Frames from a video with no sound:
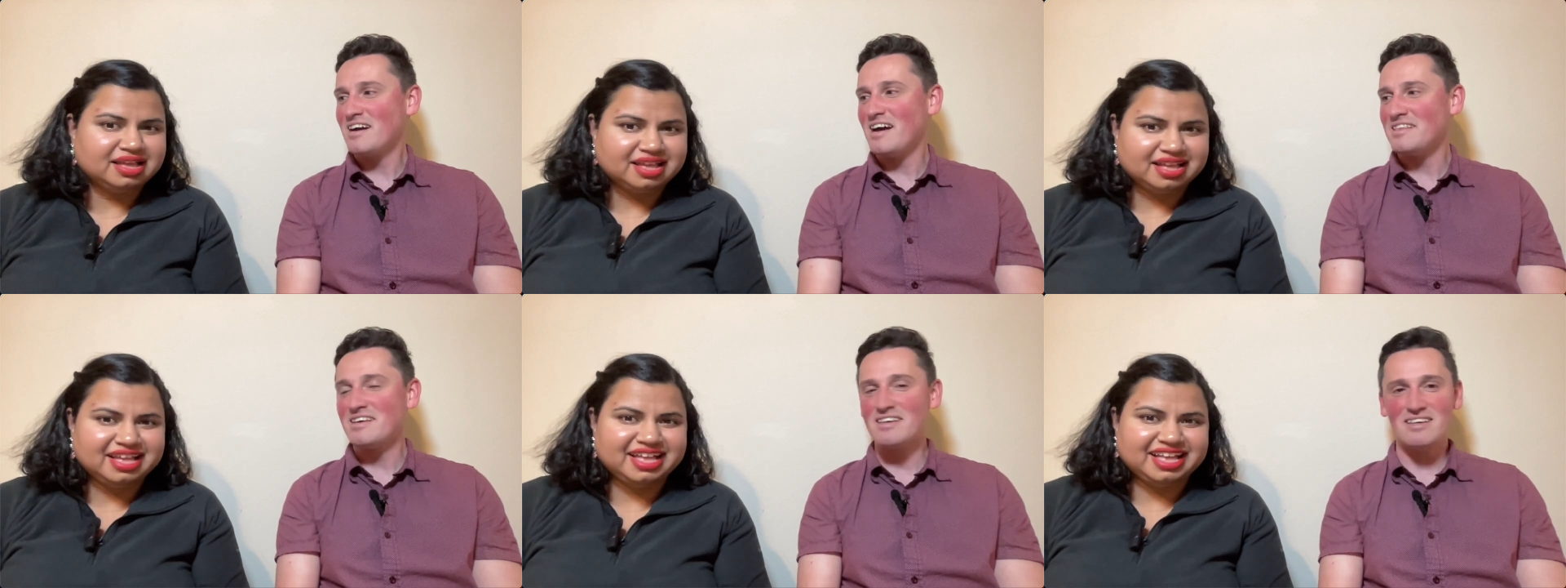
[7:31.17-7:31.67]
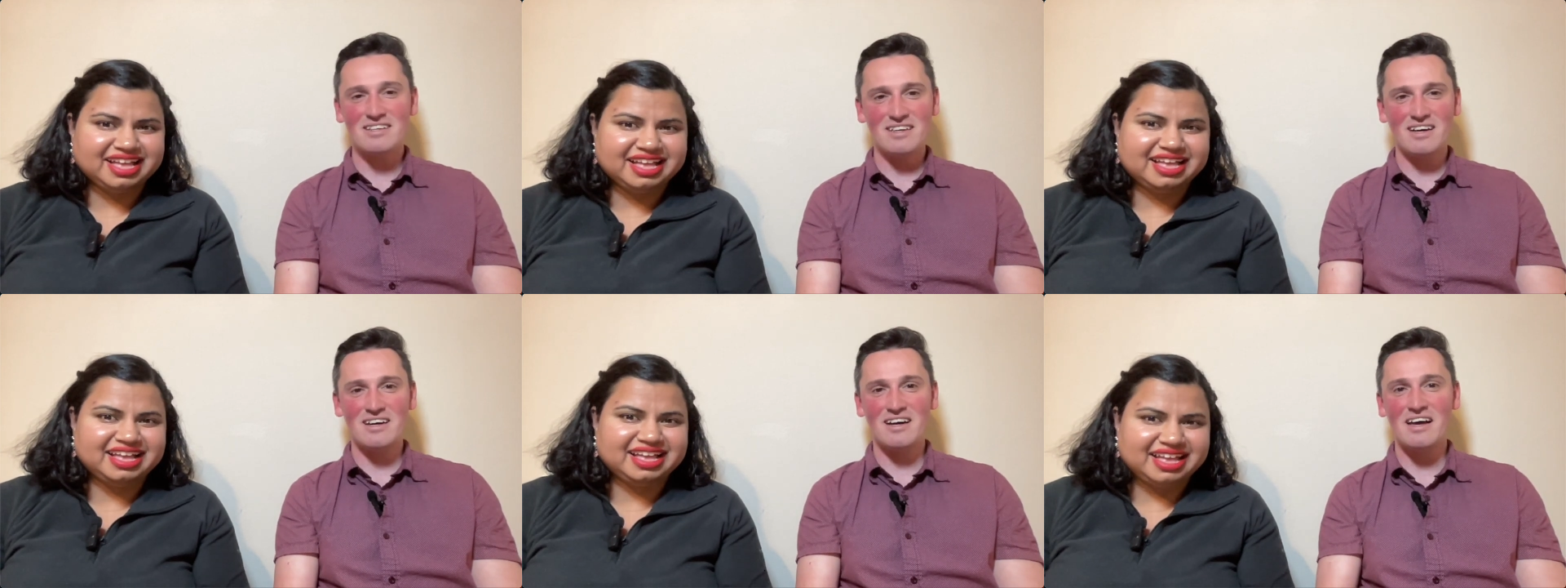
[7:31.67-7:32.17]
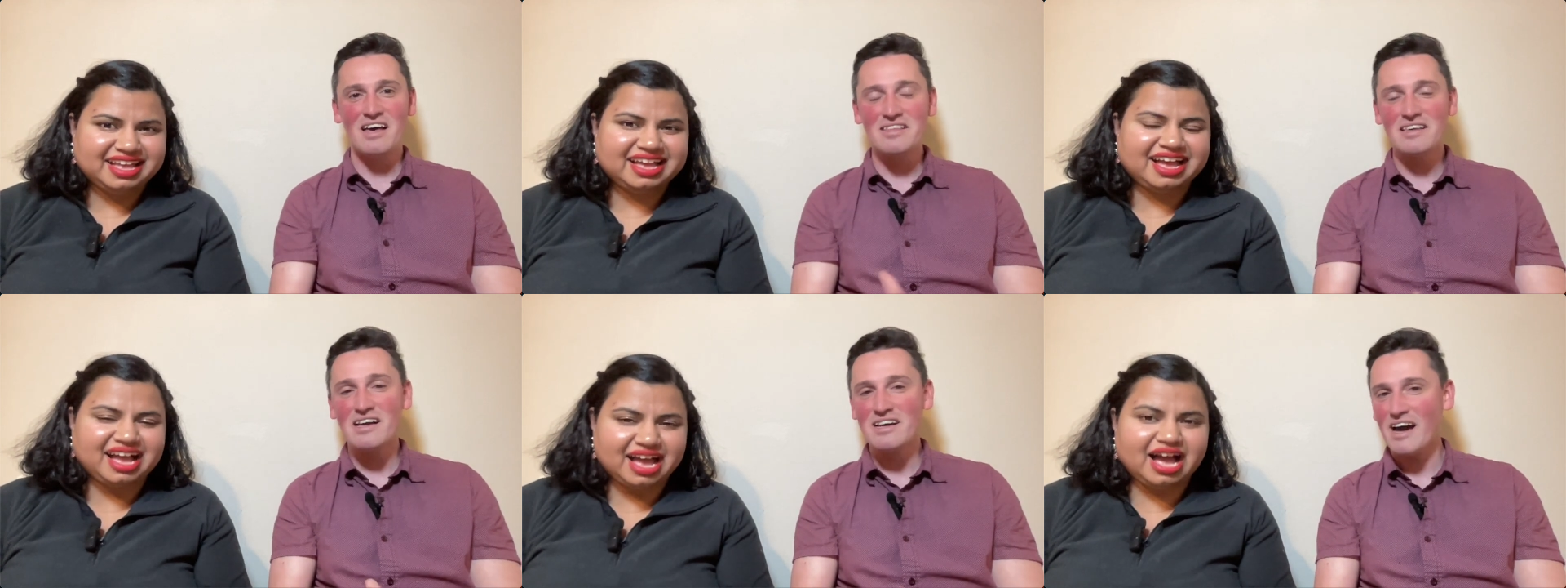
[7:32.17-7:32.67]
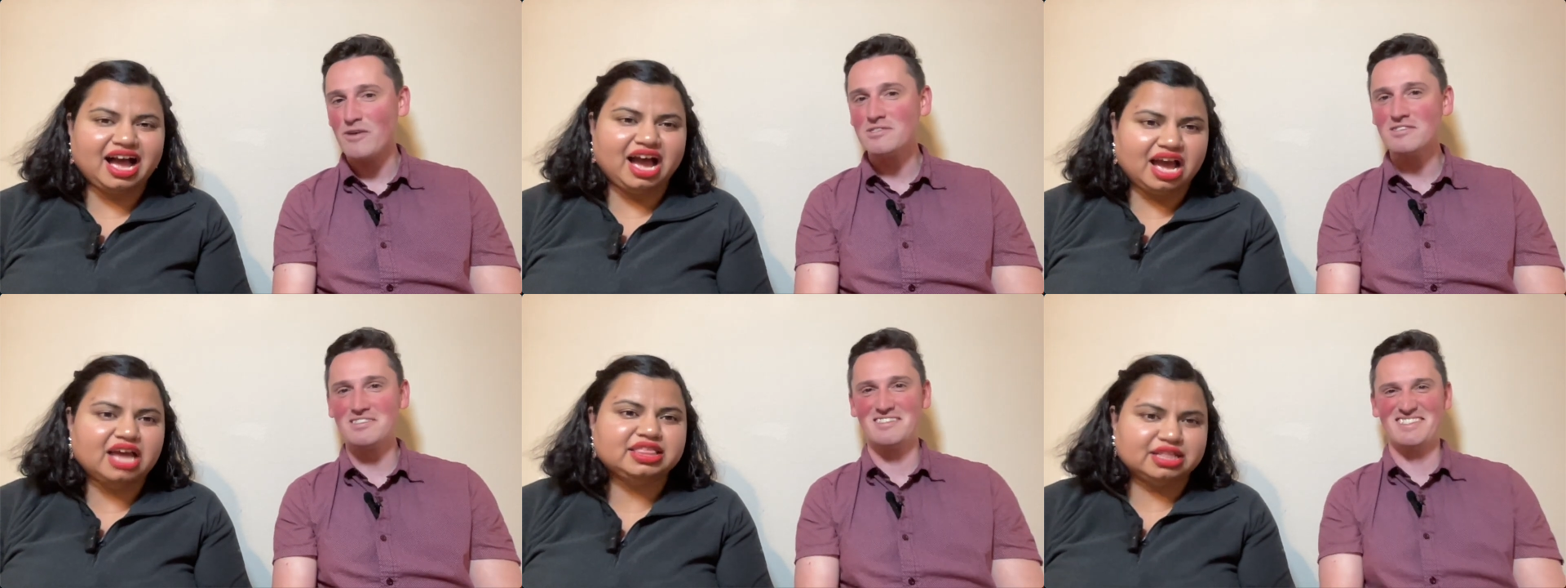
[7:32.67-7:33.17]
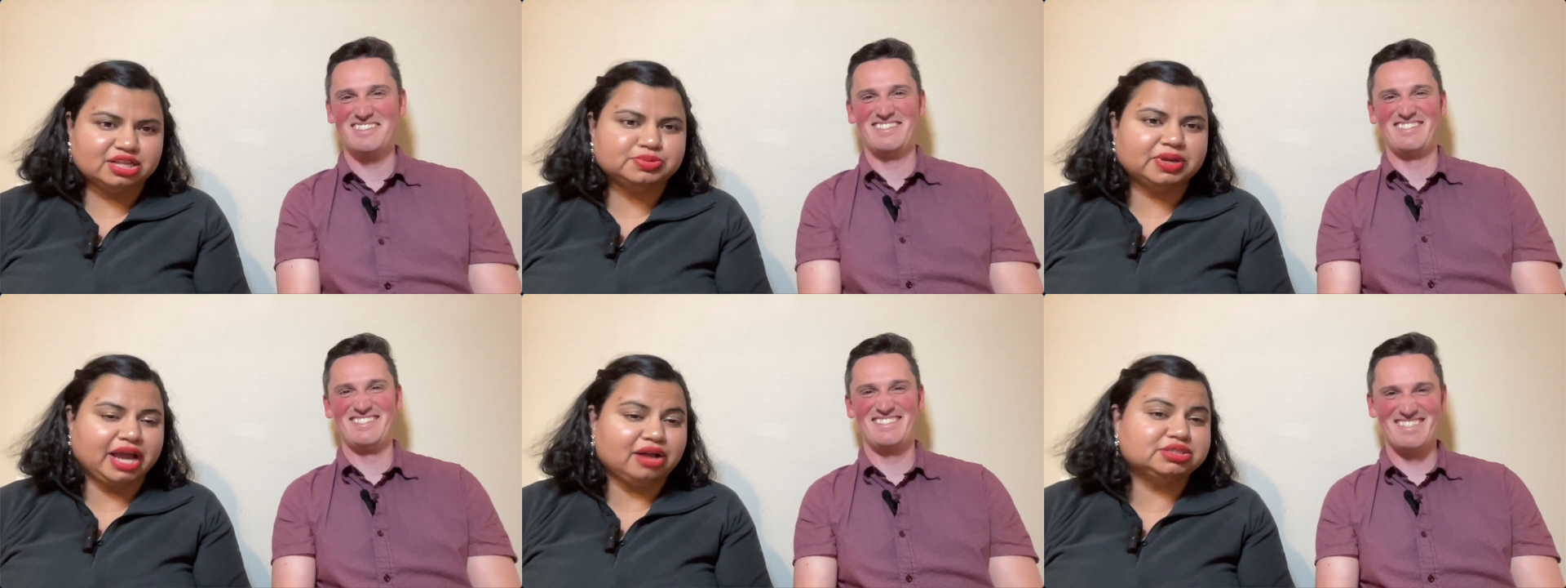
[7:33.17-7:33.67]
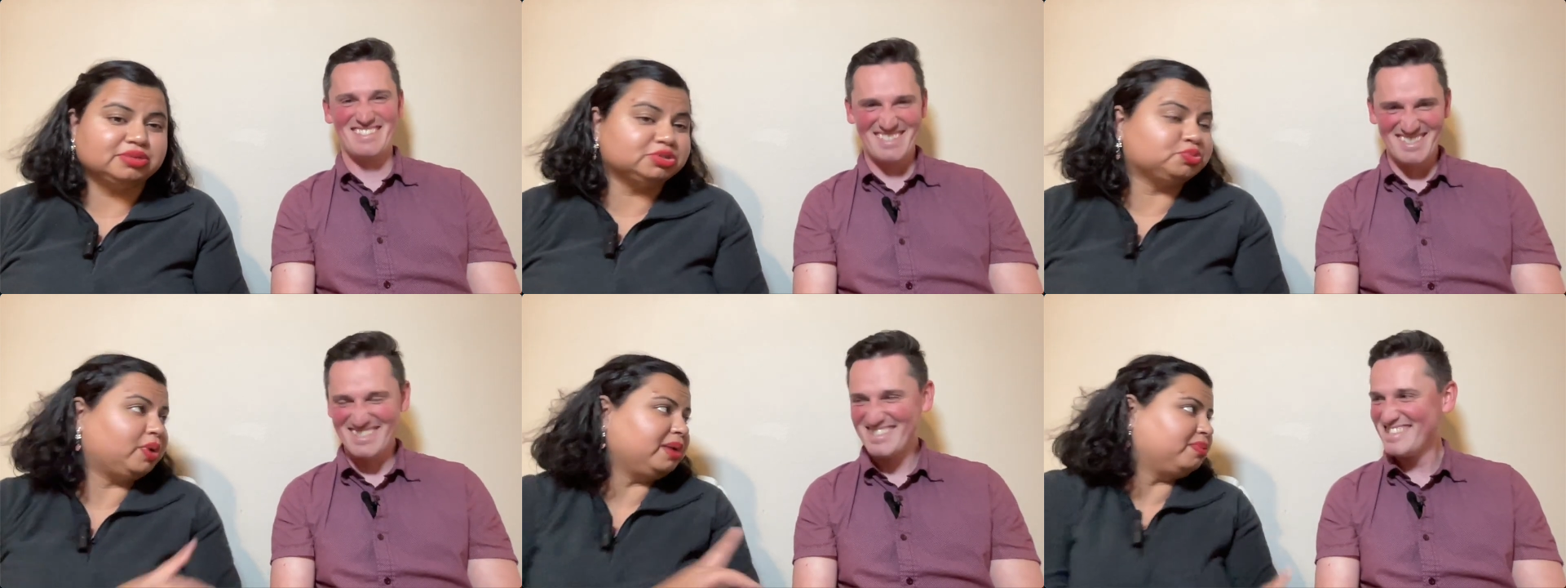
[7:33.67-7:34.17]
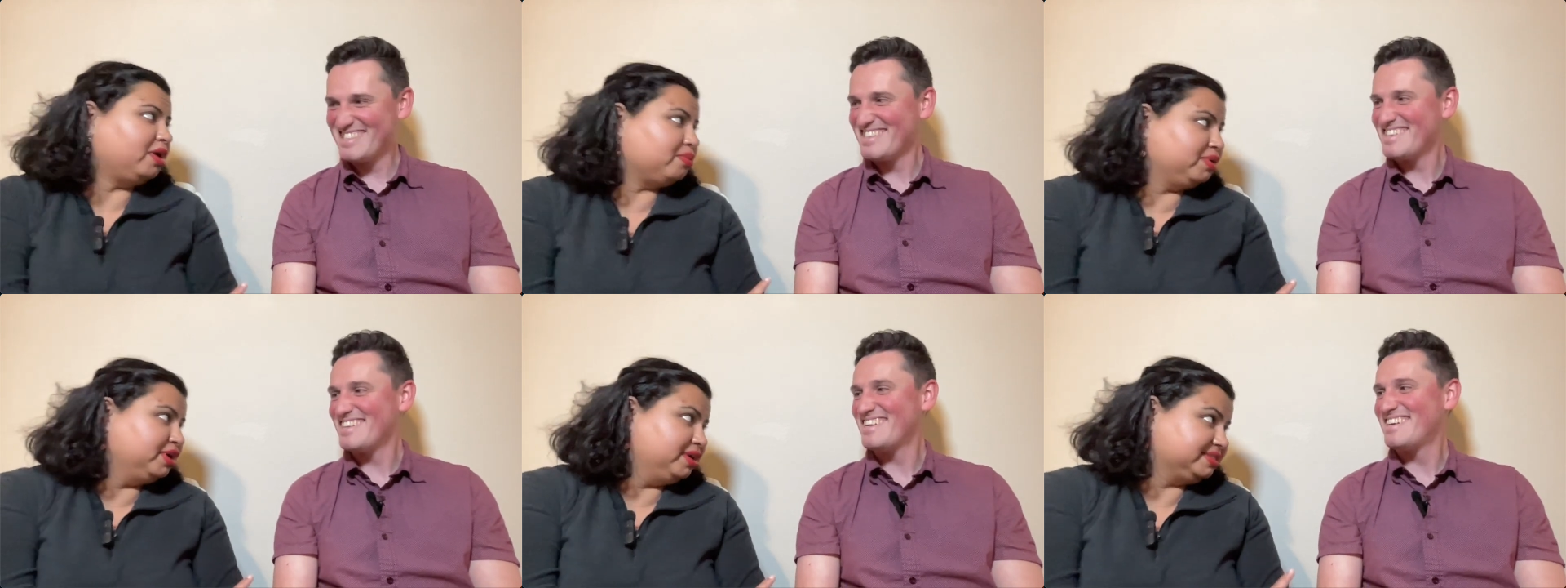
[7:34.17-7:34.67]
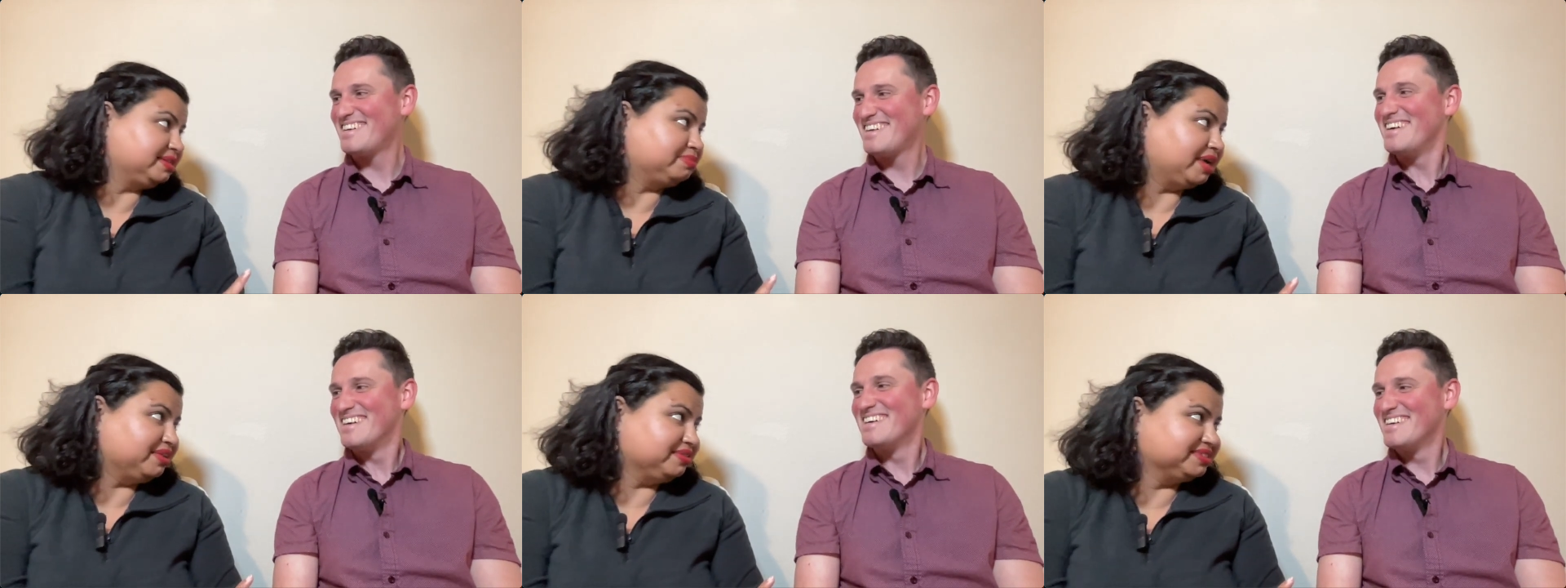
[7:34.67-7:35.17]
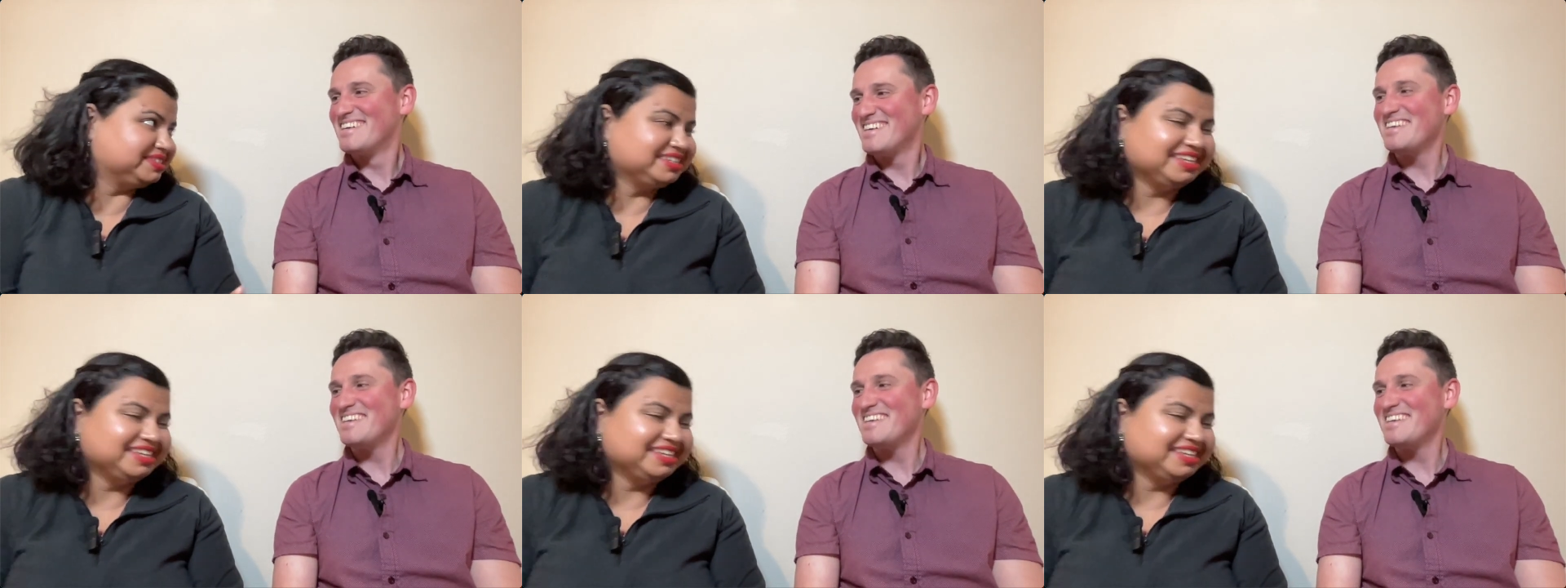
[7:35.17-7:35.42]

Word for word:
Speaker 1: I think it. Uh, I, think it counts.
Speaker 2: I, I, think this one counts. There was one part where you did subtitles.